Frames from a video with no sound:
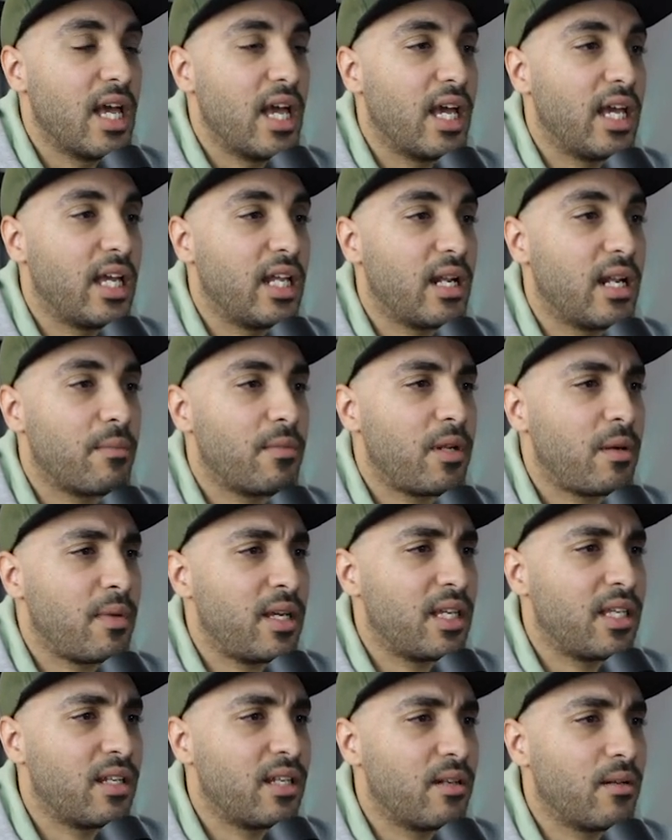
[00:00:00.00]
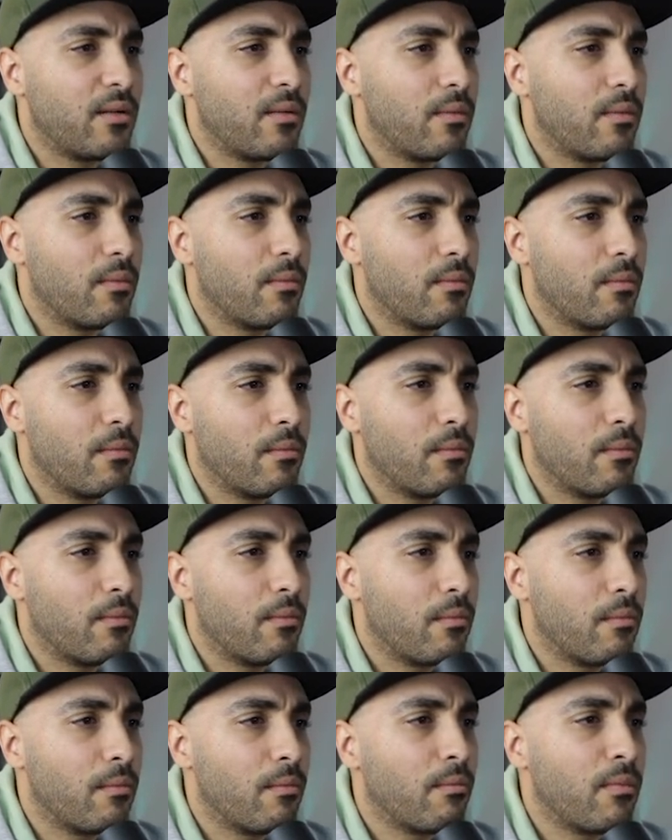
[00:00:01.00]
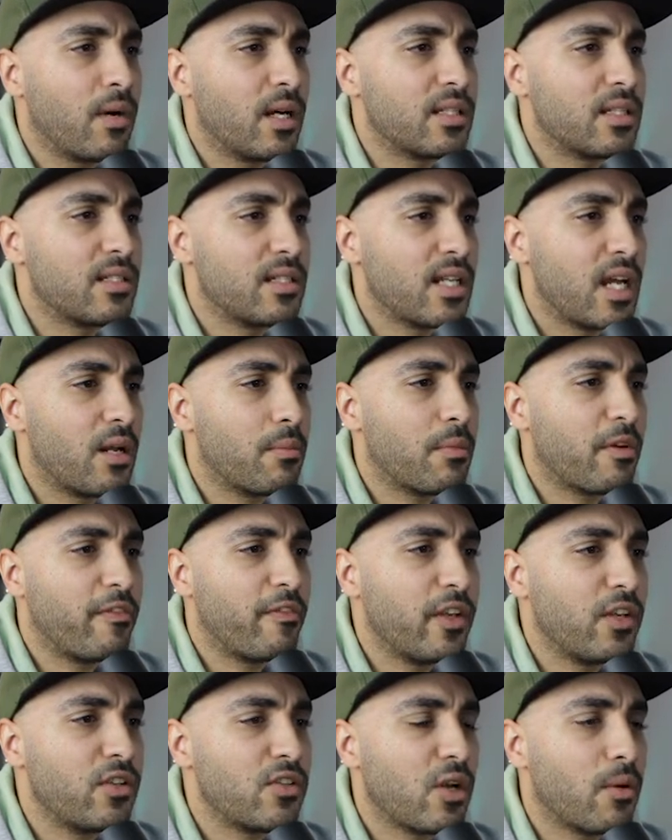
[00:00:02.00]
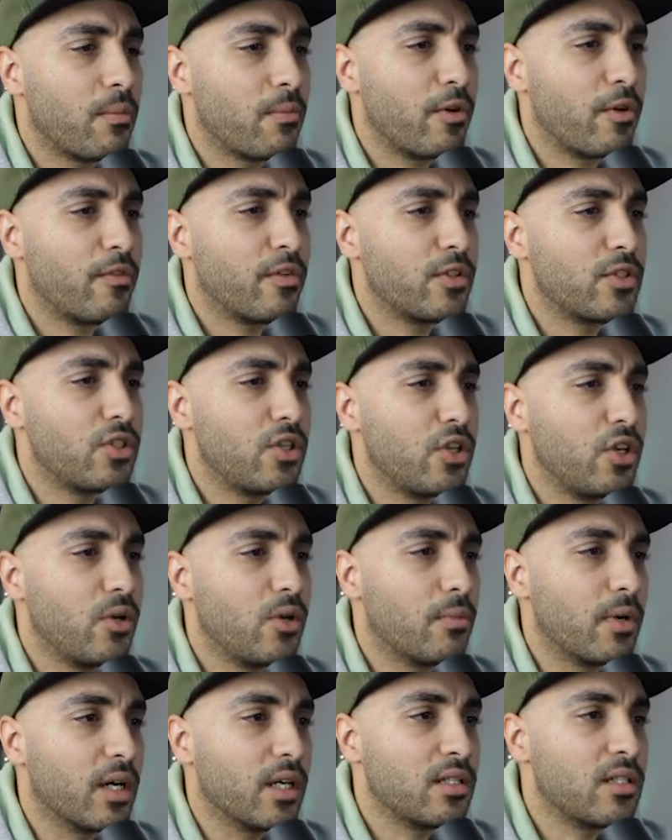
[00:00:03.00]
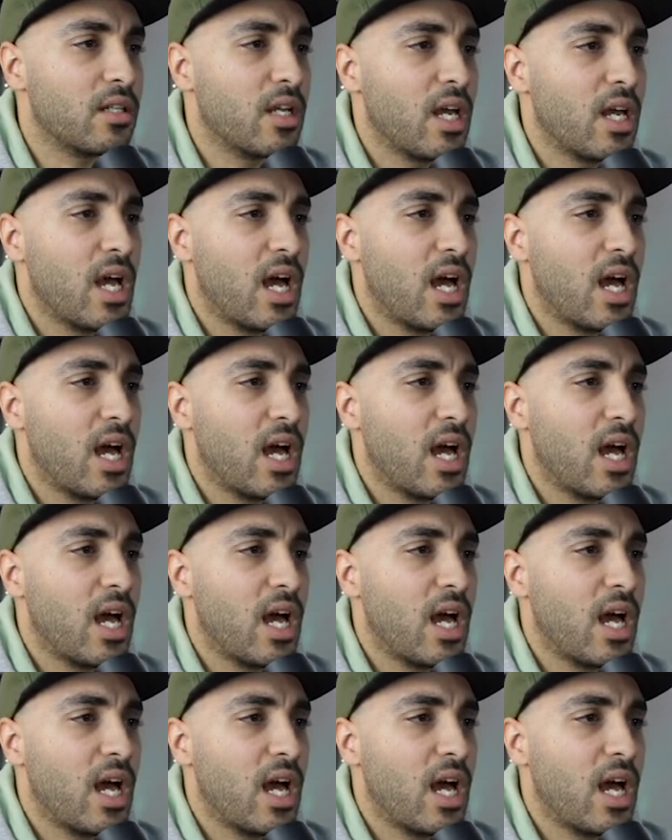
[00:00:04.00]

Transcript: And I'm not making much sound. My fingers aren't moving too much.